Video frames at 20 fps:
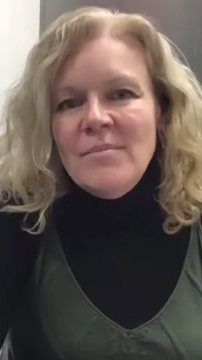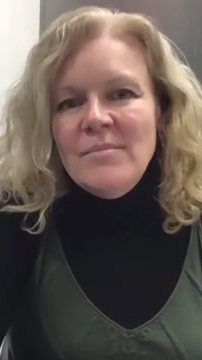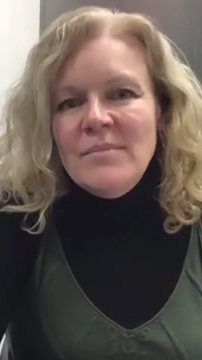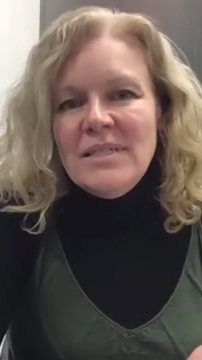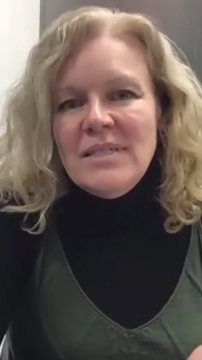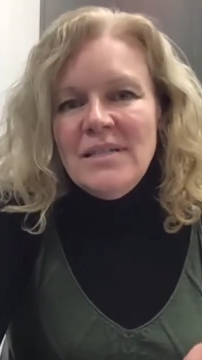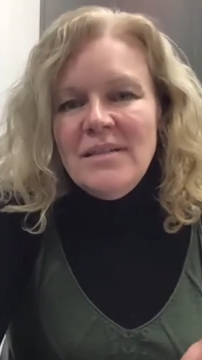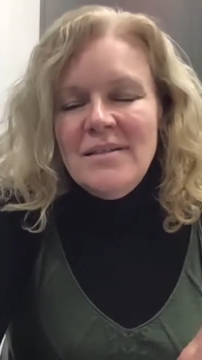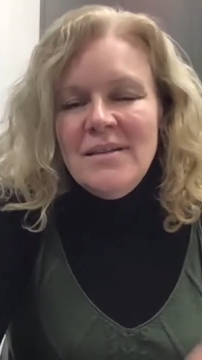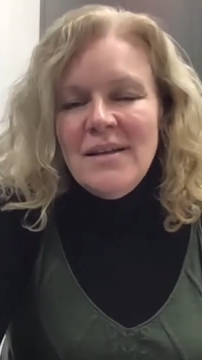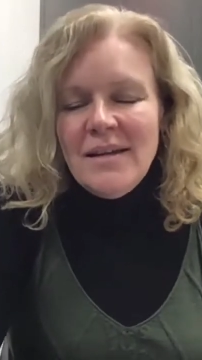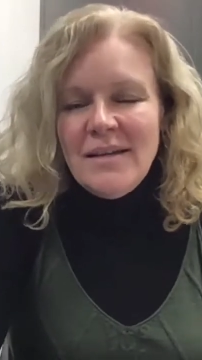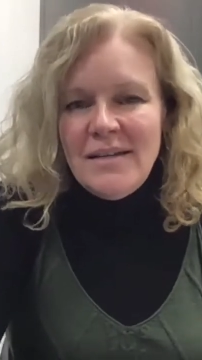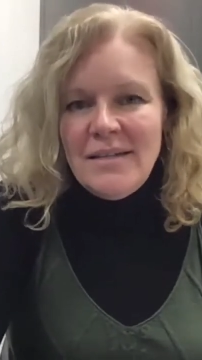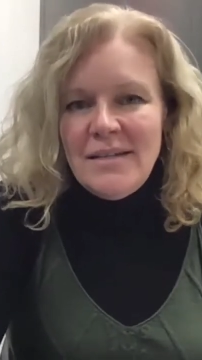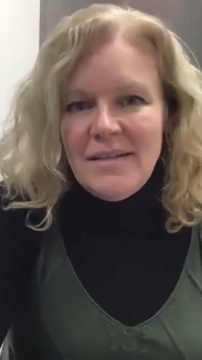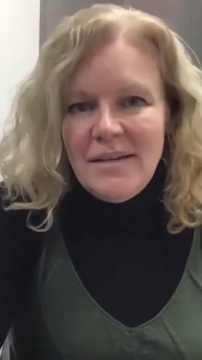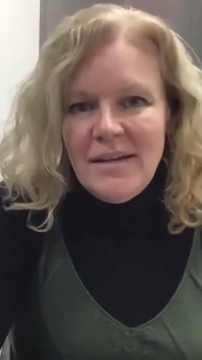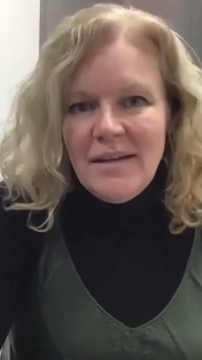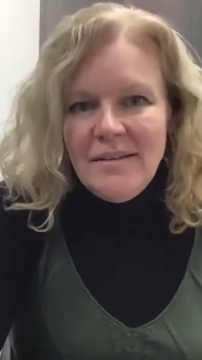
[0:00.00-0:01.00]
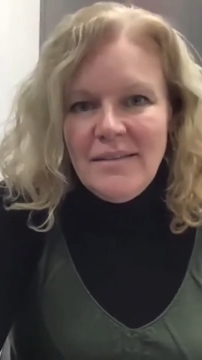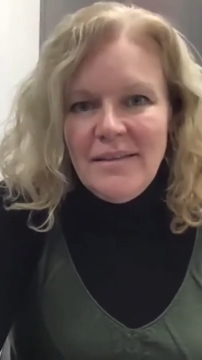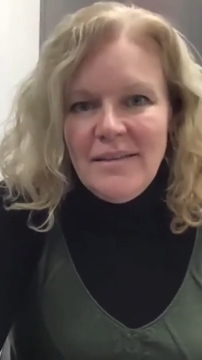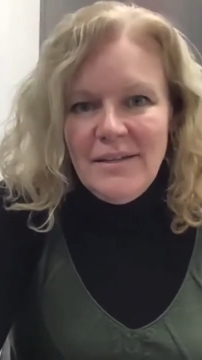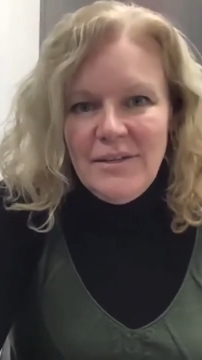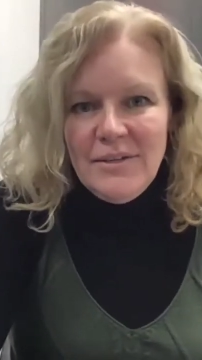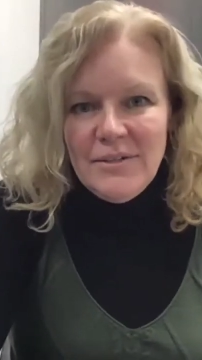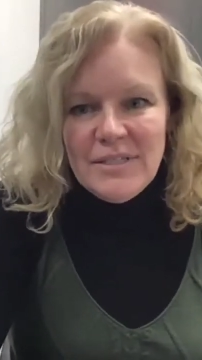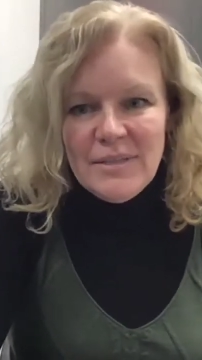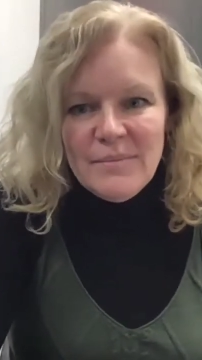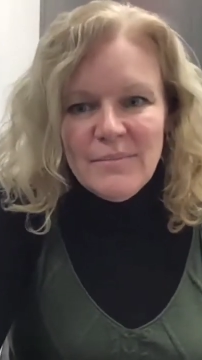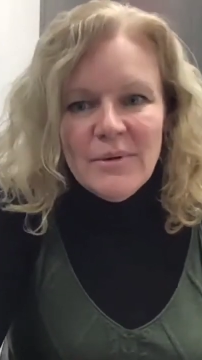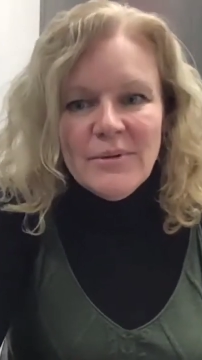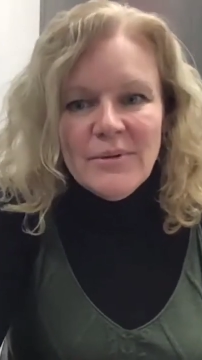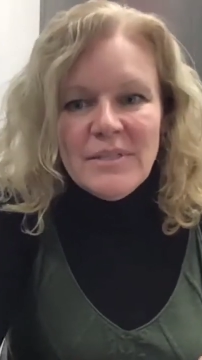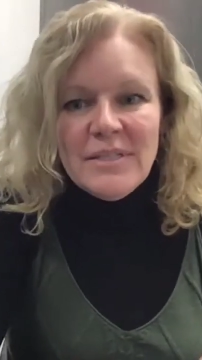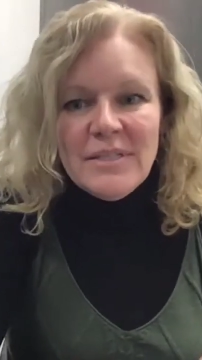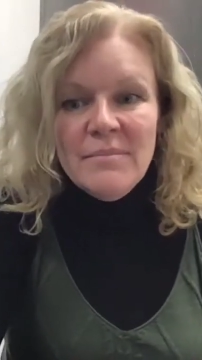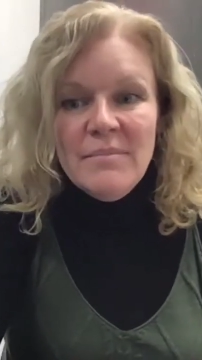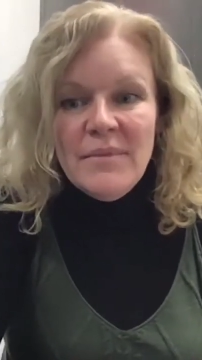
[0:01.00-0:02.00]
Tonight at the Cure
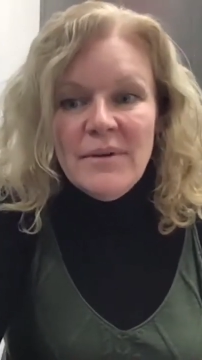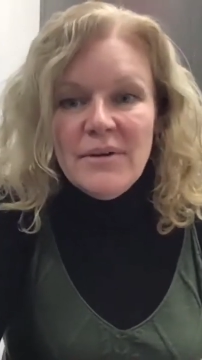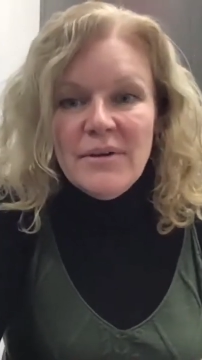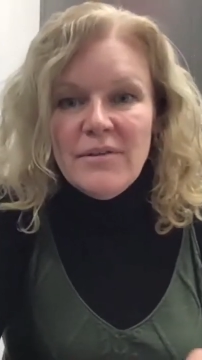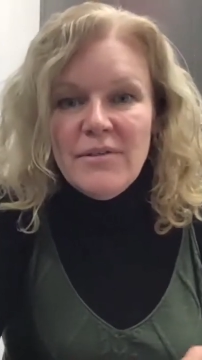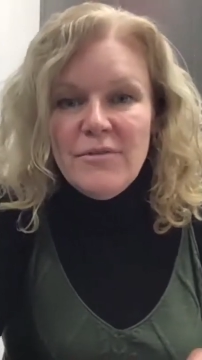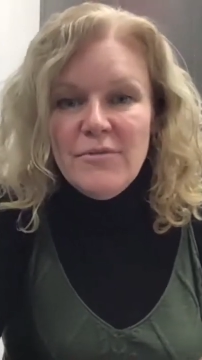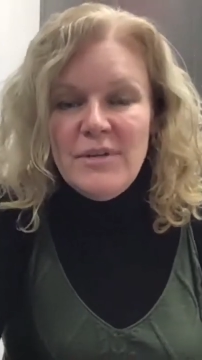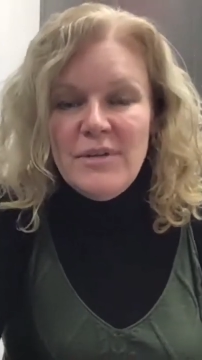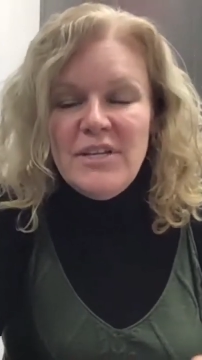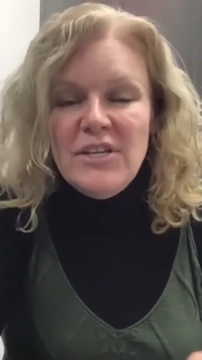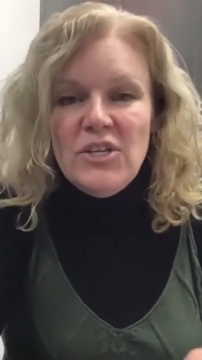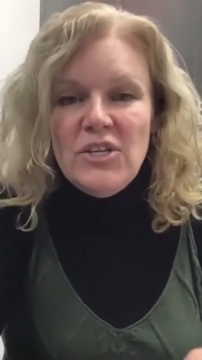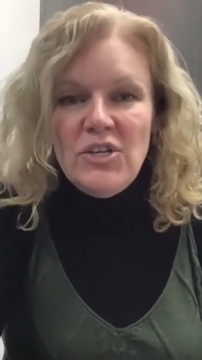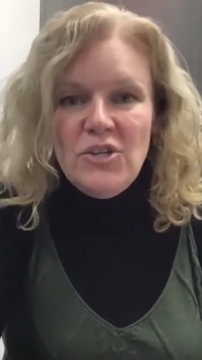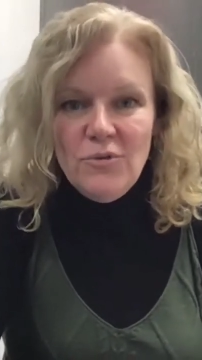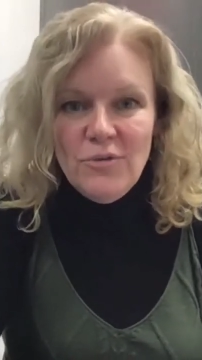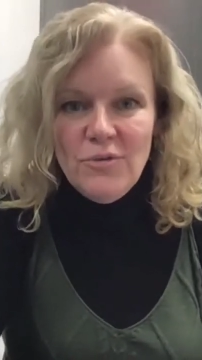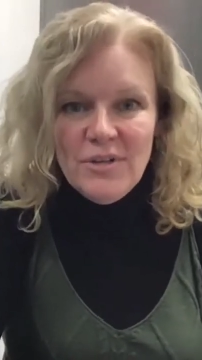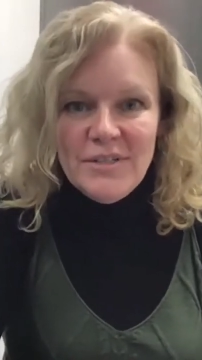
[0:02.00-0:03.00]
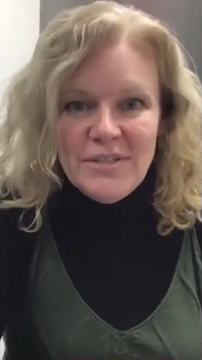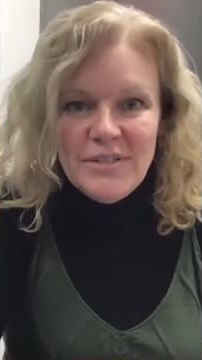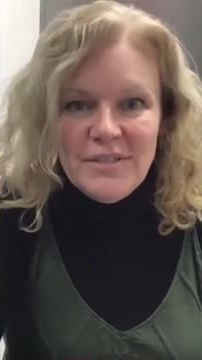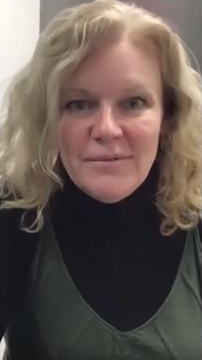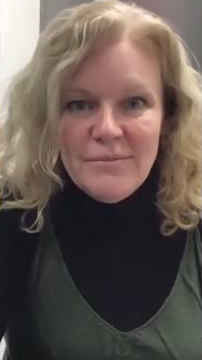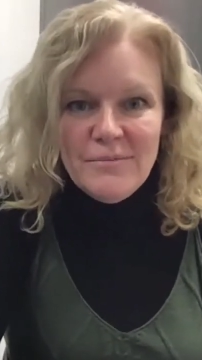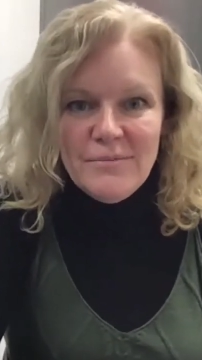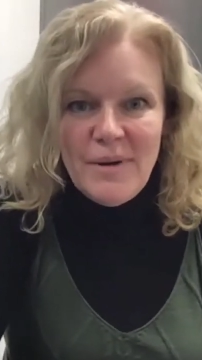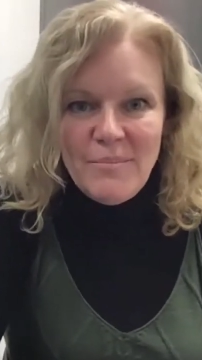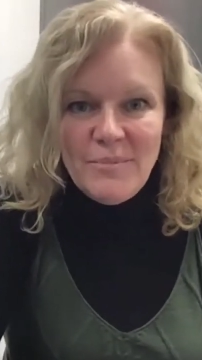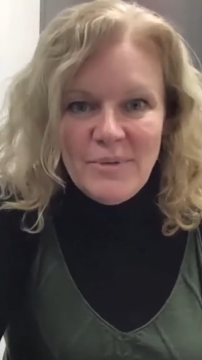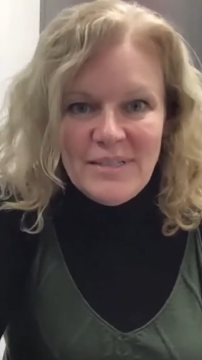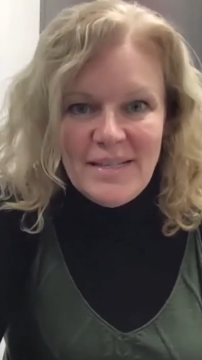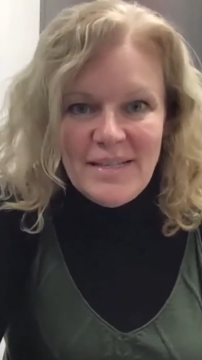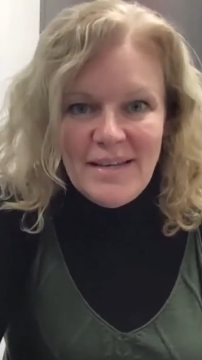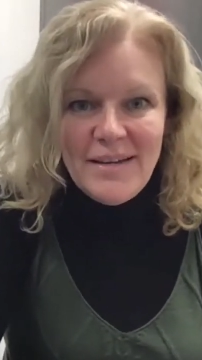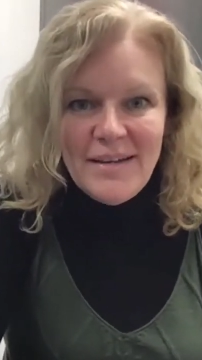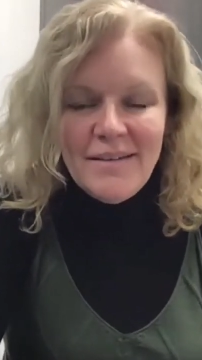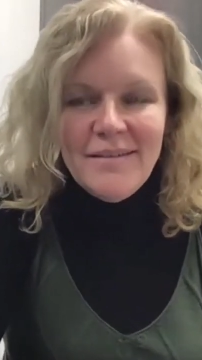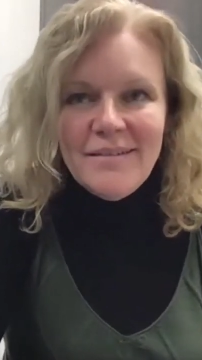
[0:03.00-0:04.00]
Symposium, there are three cures
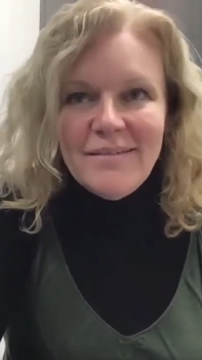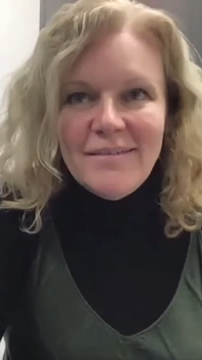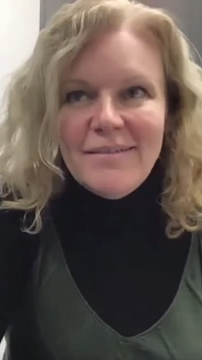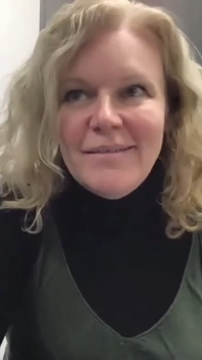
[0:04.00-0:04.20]
represented.